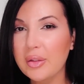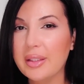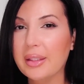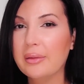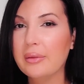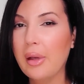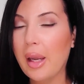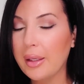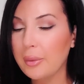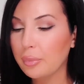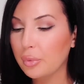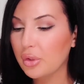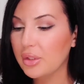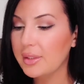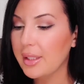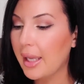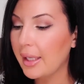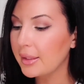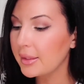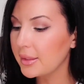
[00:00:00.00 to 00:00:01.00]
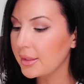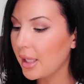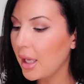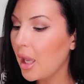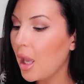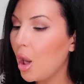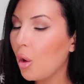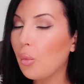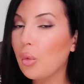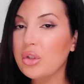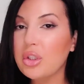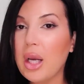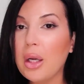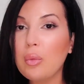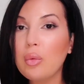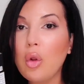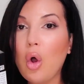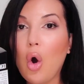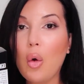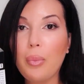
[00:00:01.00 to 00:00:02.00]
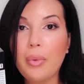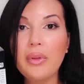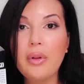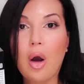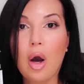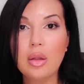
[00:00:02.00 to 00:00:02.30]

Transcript: It's like 9%, which I will open